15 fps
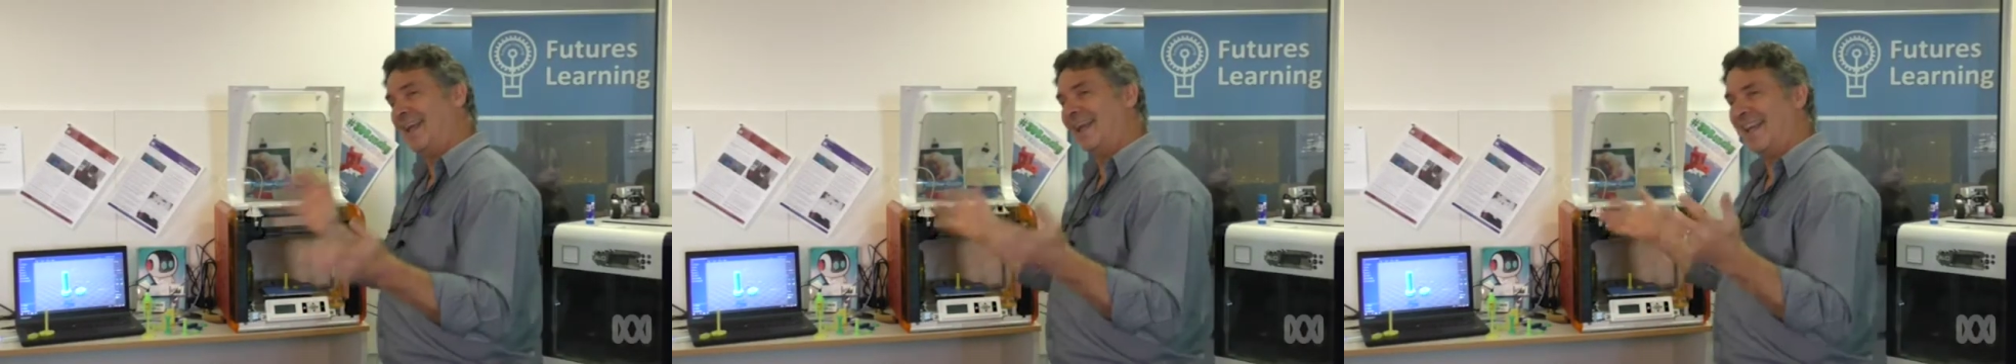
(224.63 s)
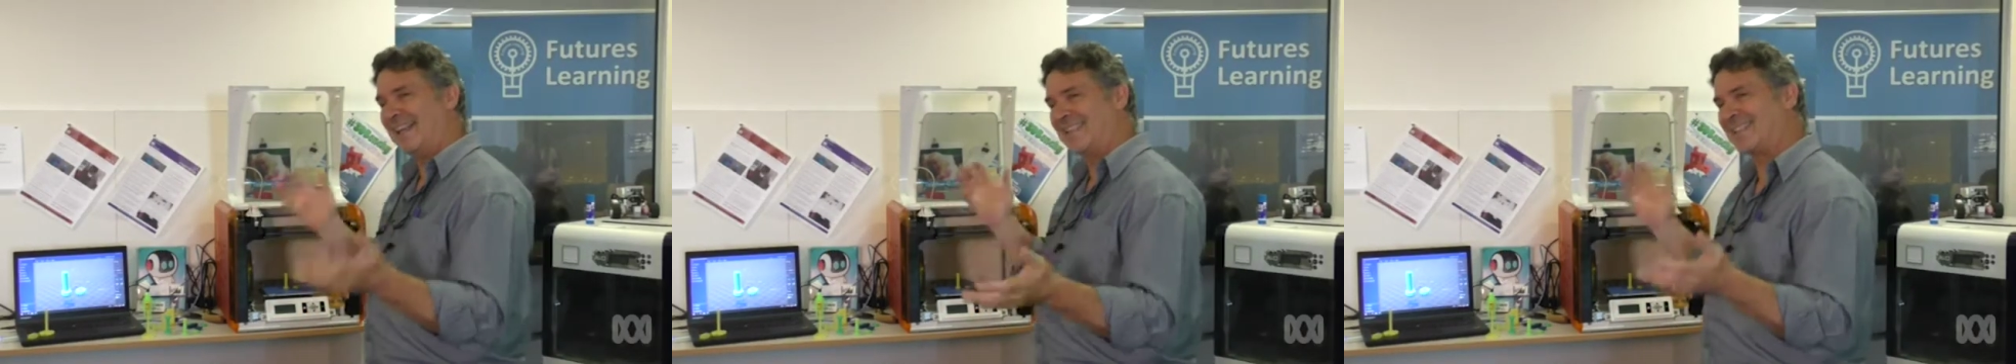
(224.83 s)

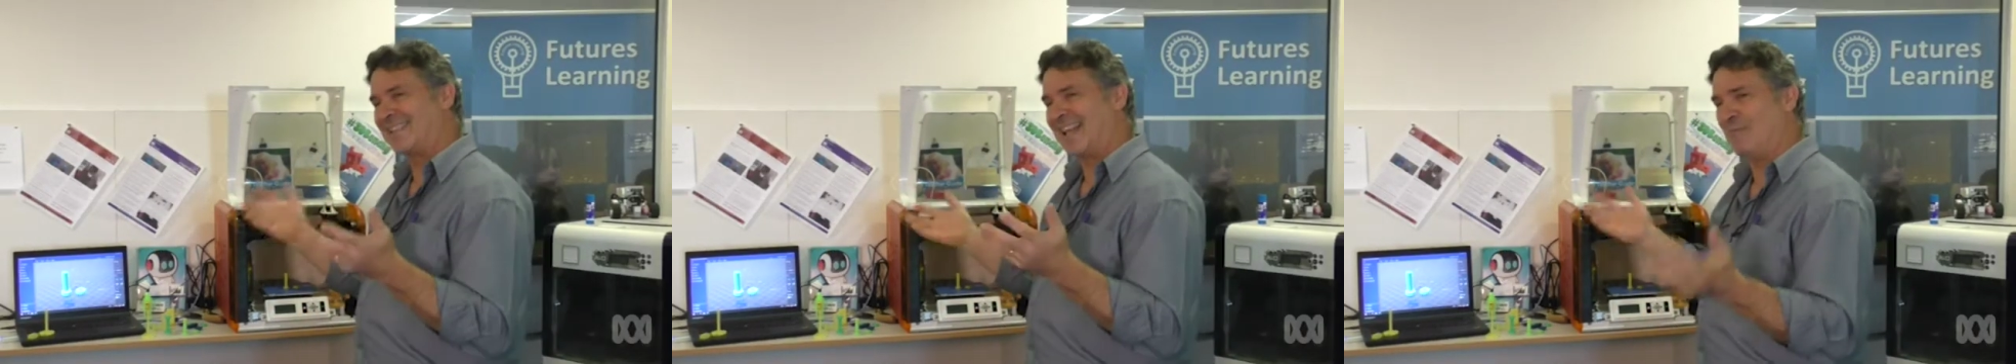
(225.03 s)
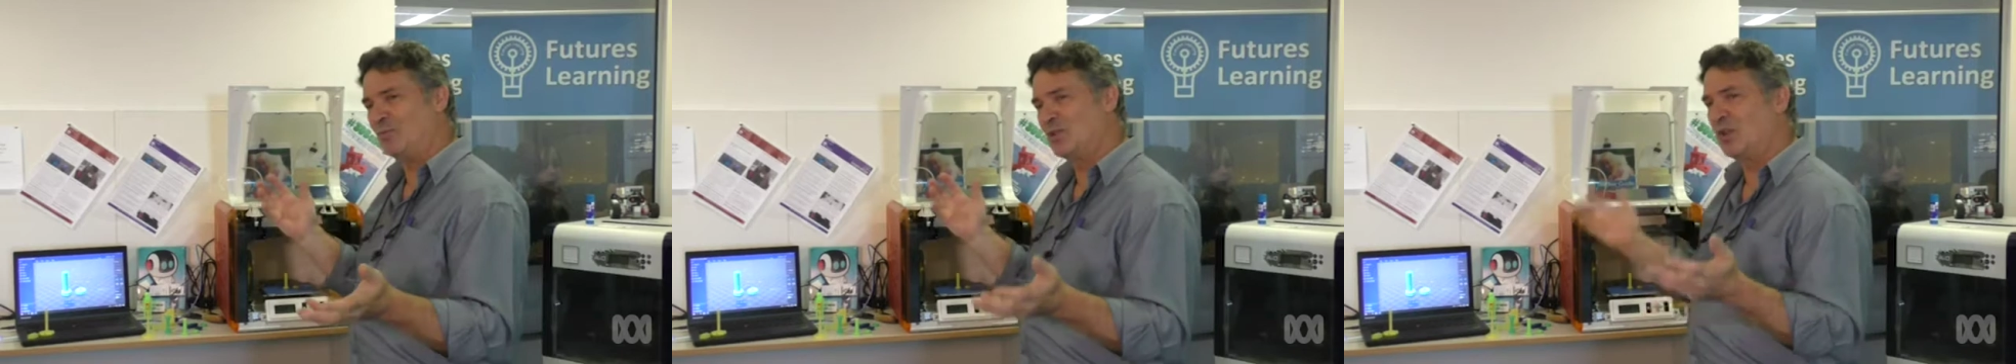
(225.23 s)
Now,
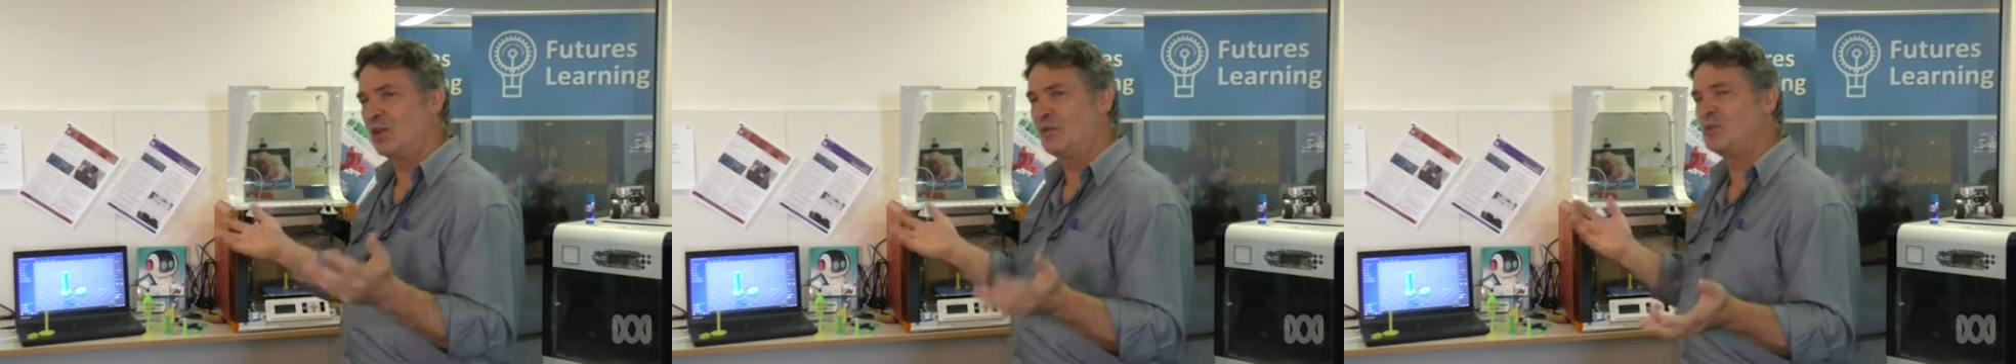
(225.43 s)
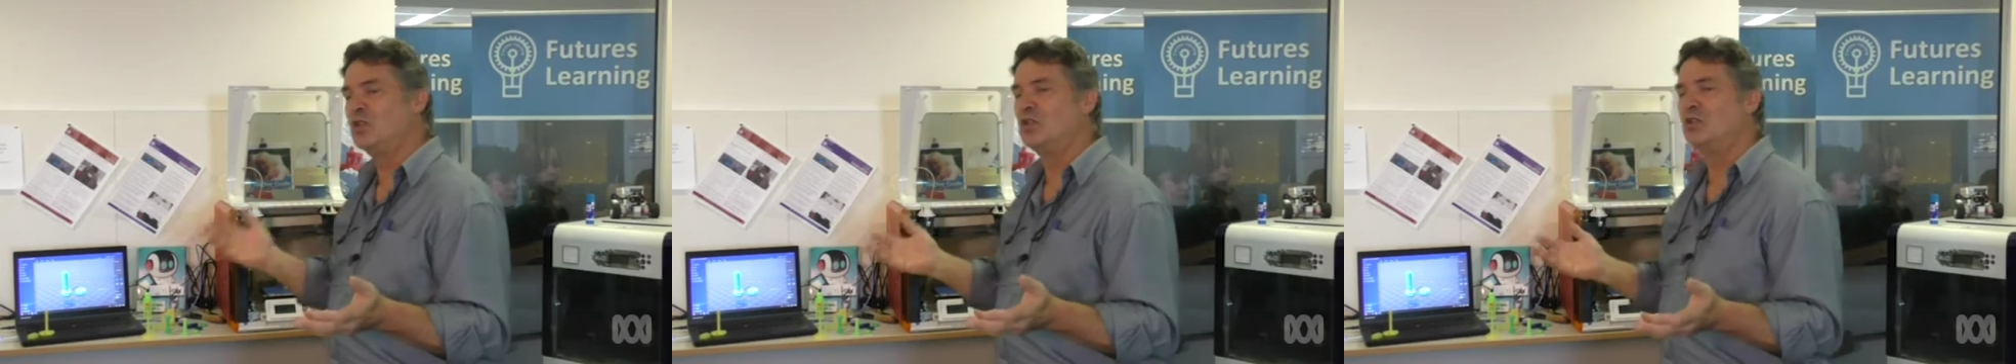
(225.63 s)

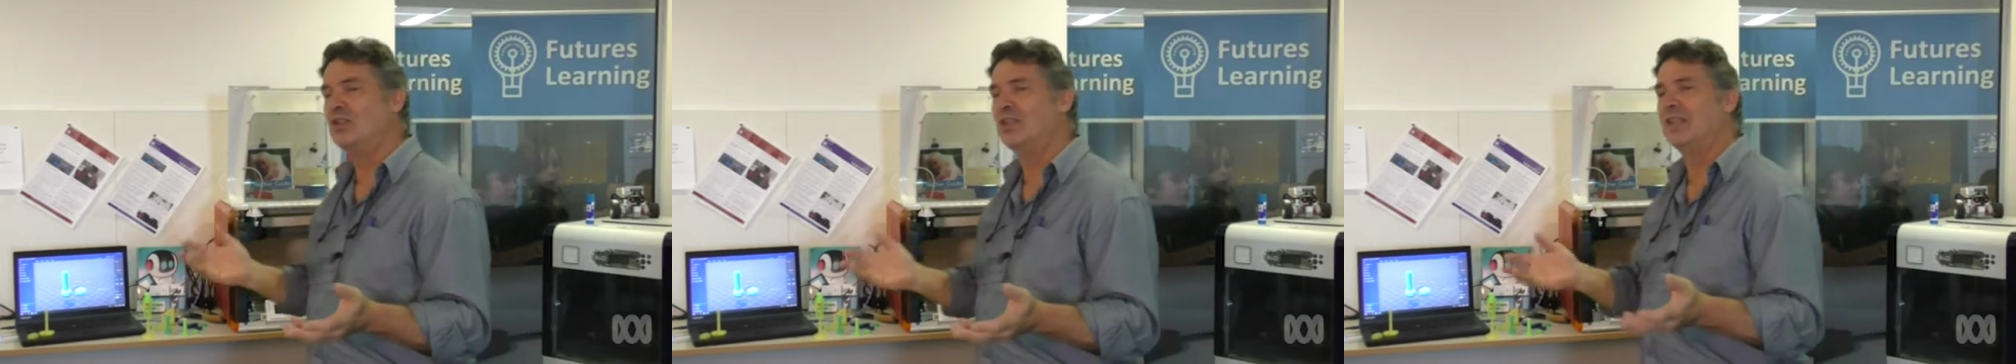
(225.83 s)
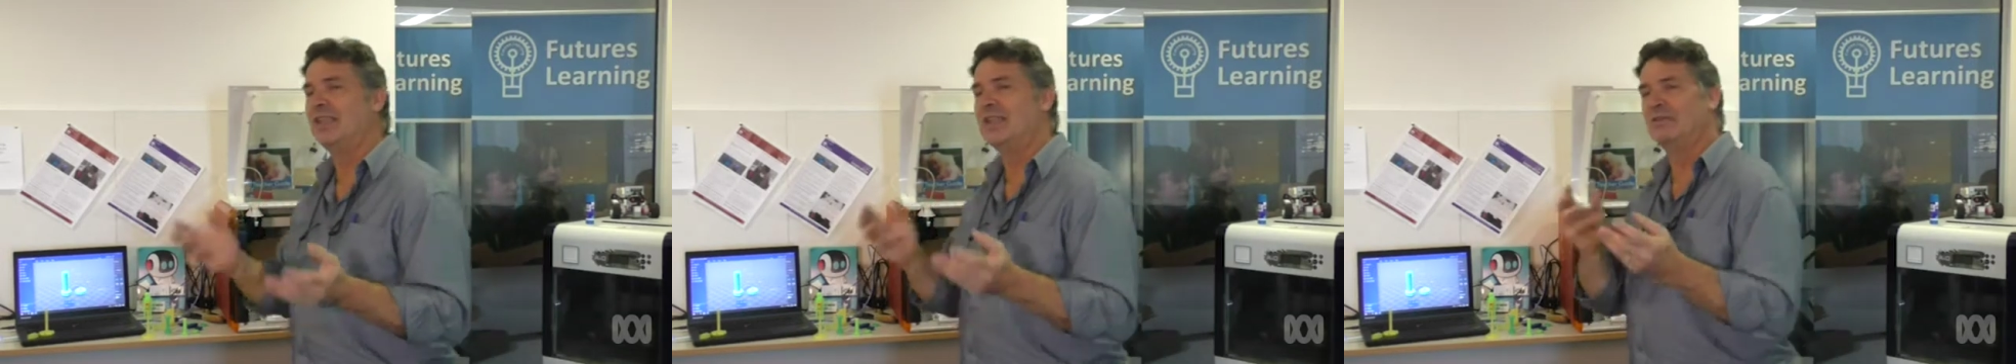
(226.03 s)
sometimes you
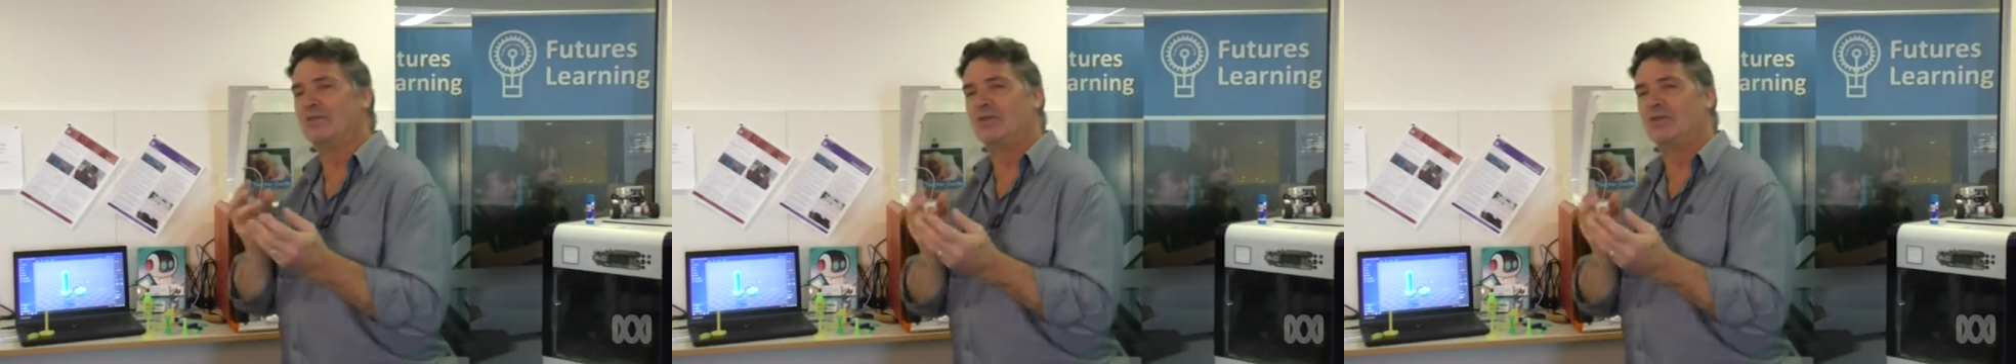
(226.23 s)
need a